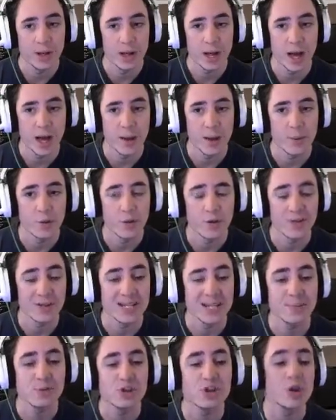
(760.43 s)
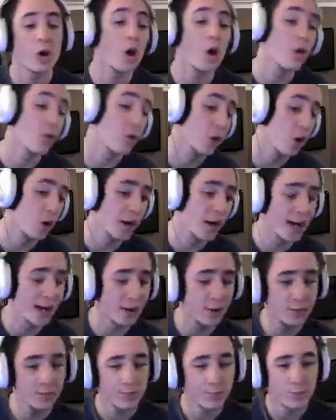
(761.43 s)
Although the Dima should go hold the long
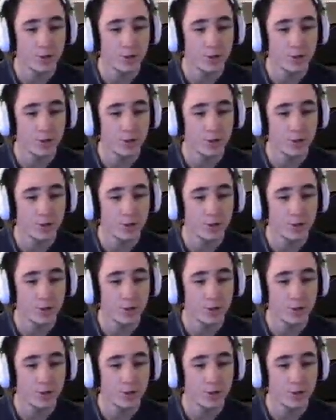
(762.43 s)
angle.